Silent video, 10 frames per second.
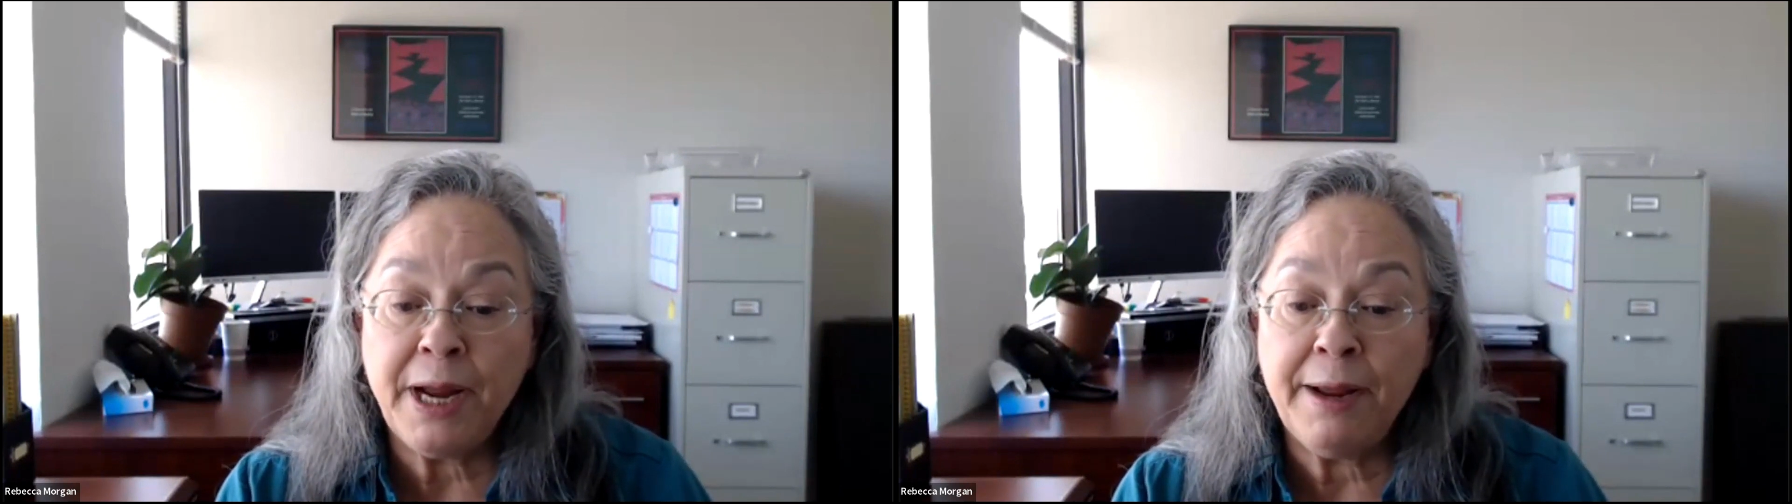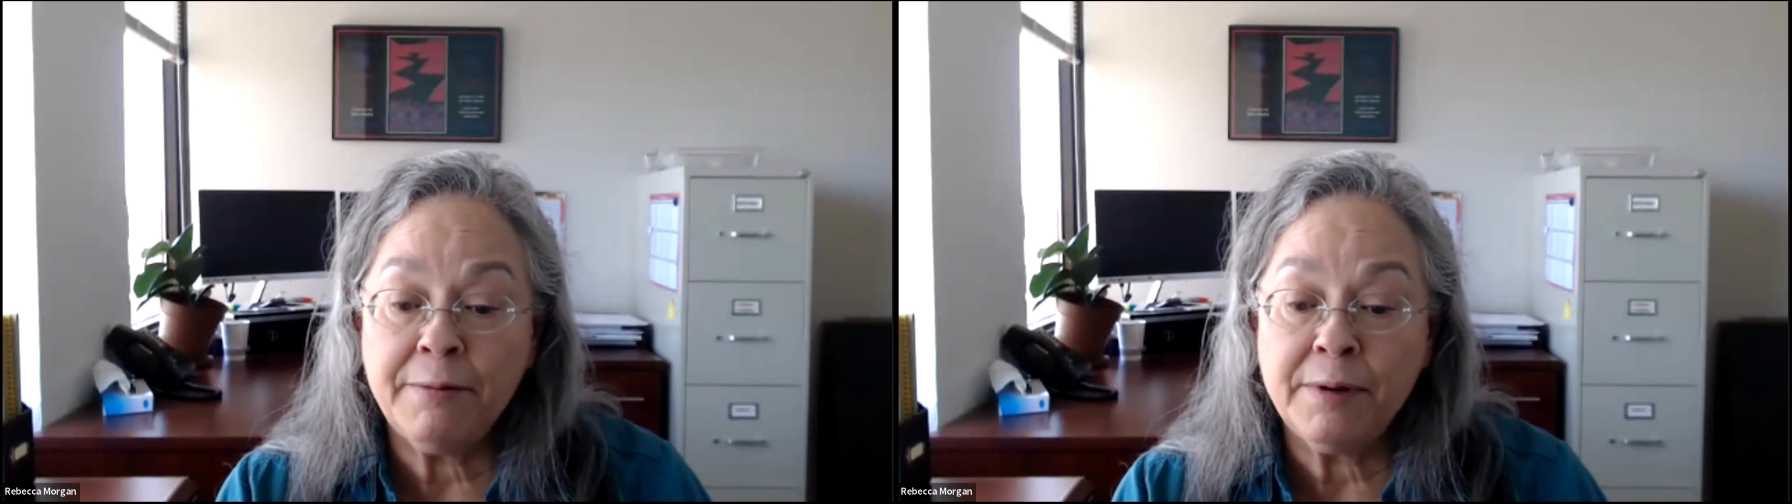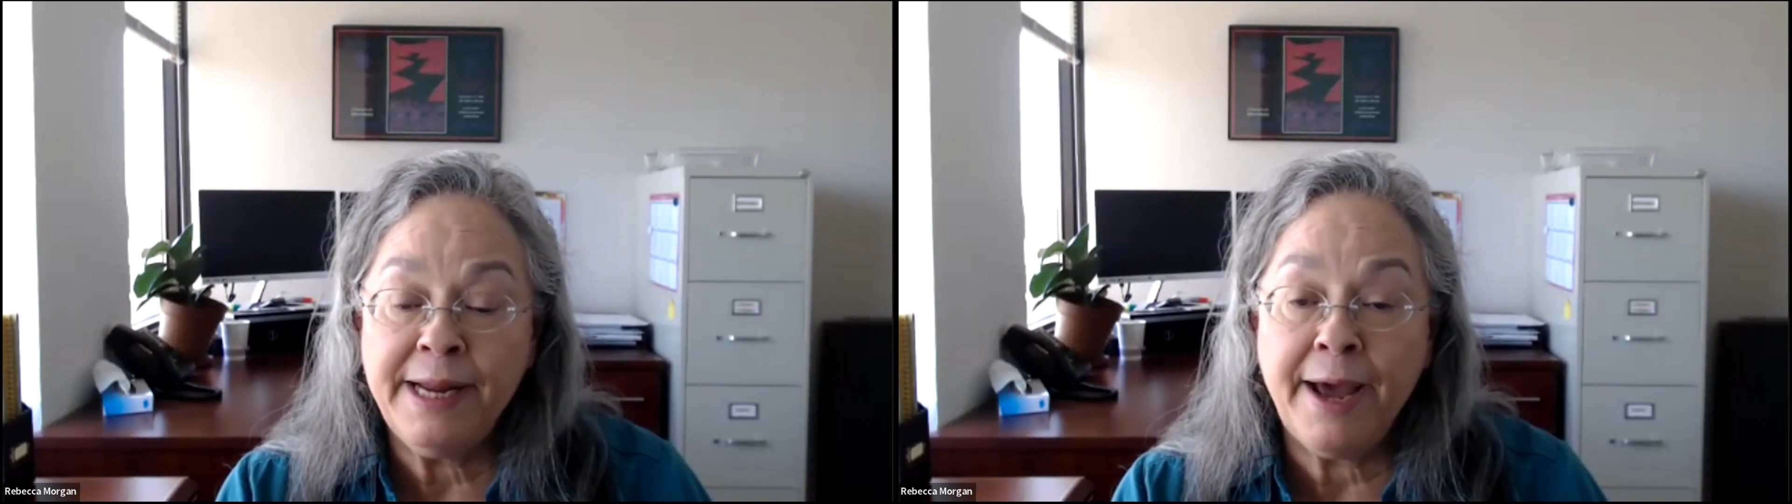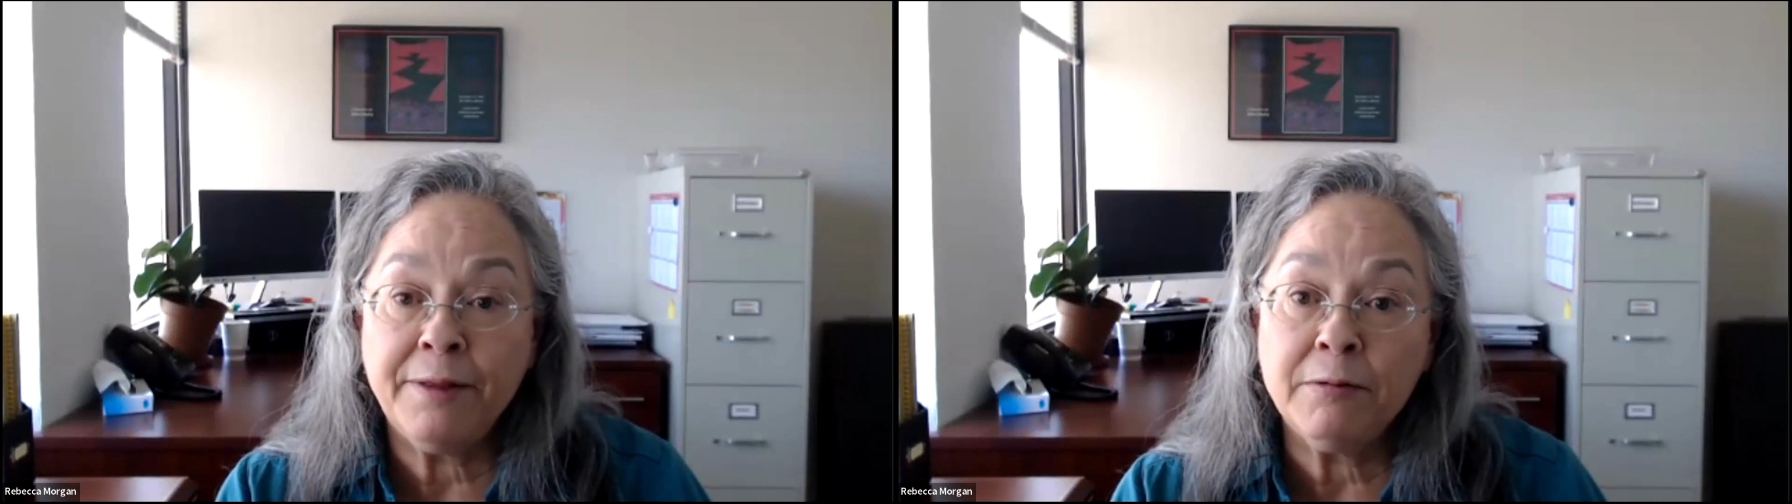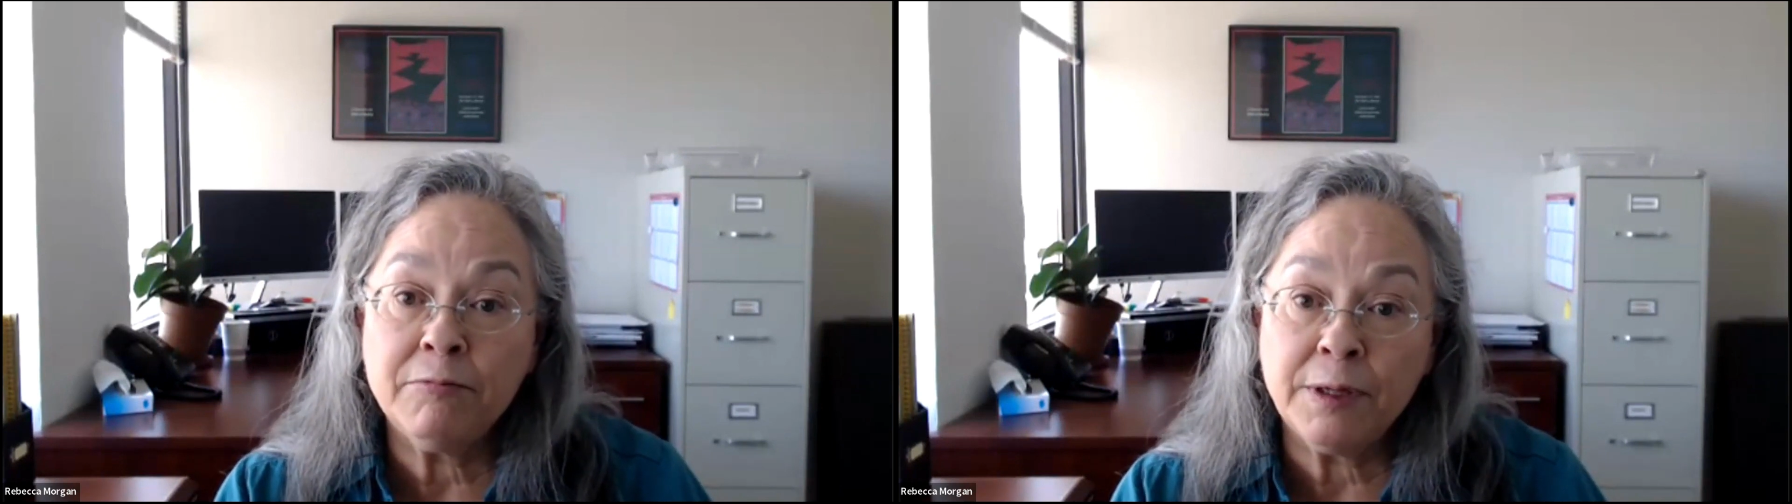and
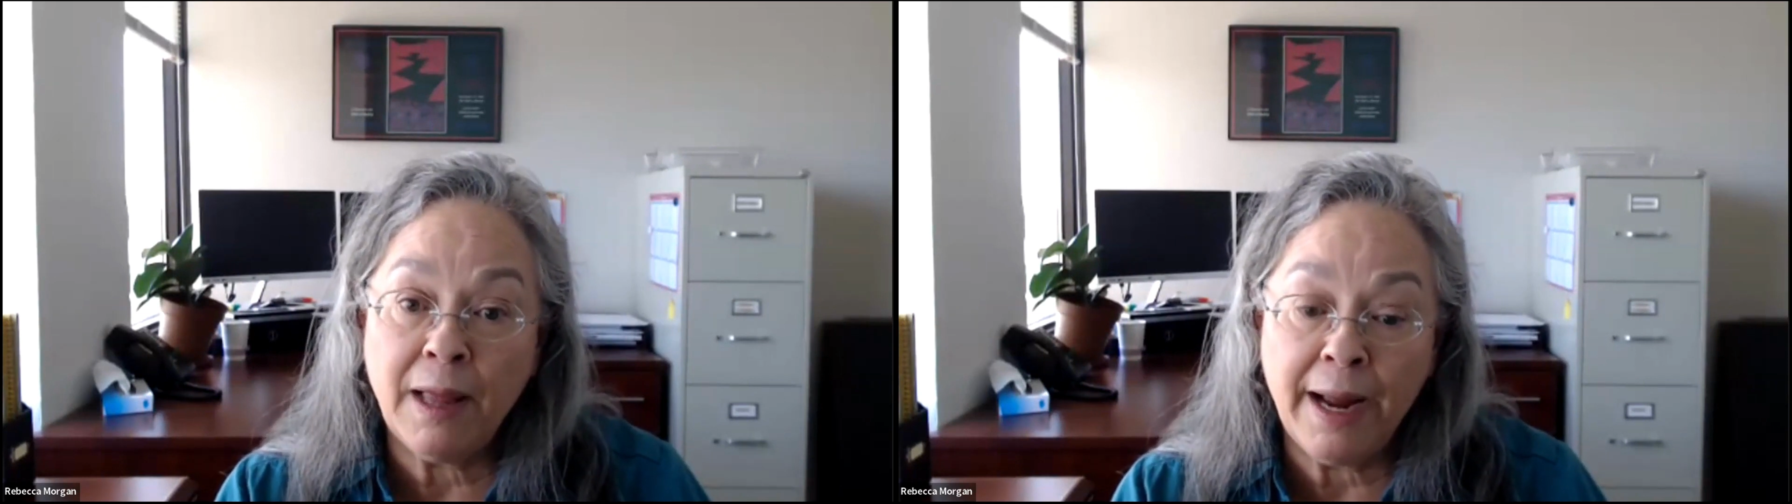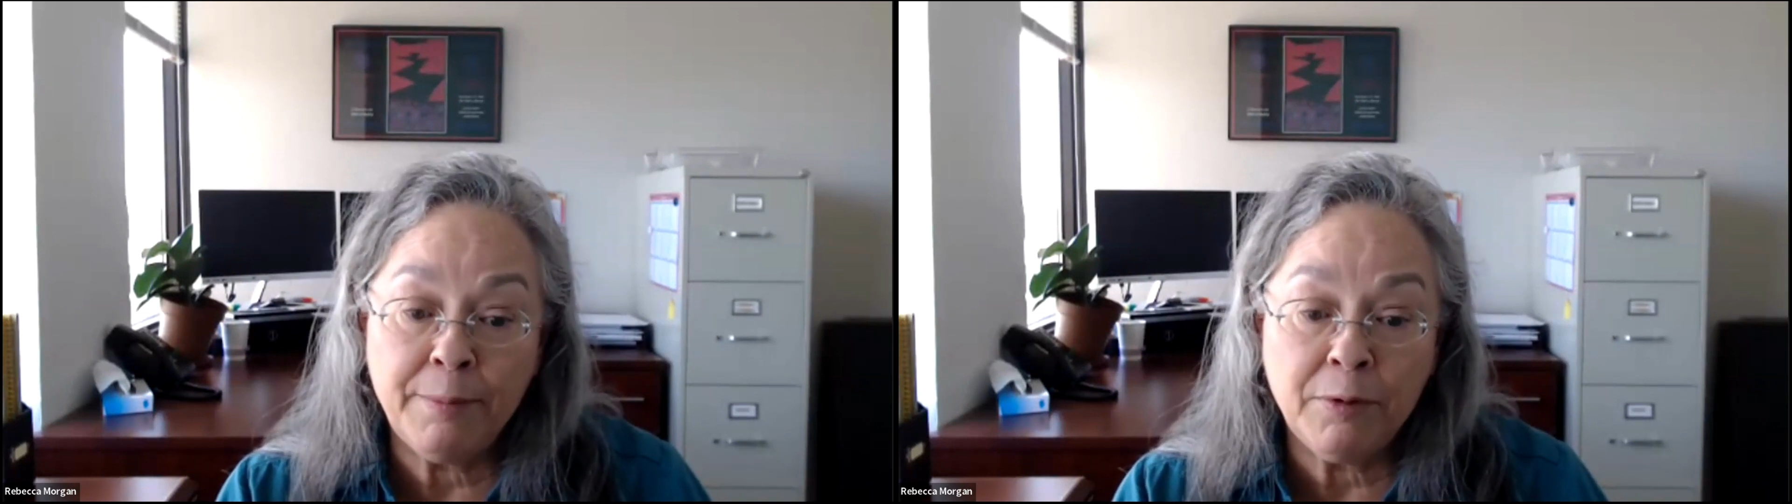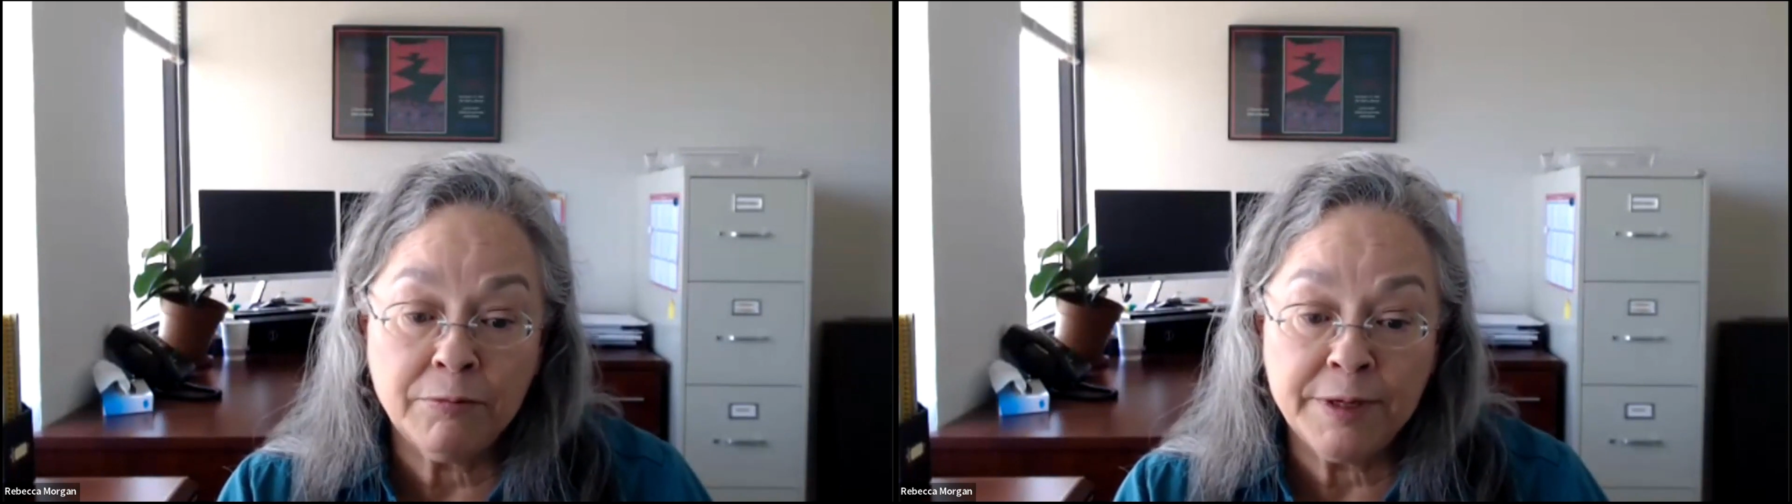gather reliable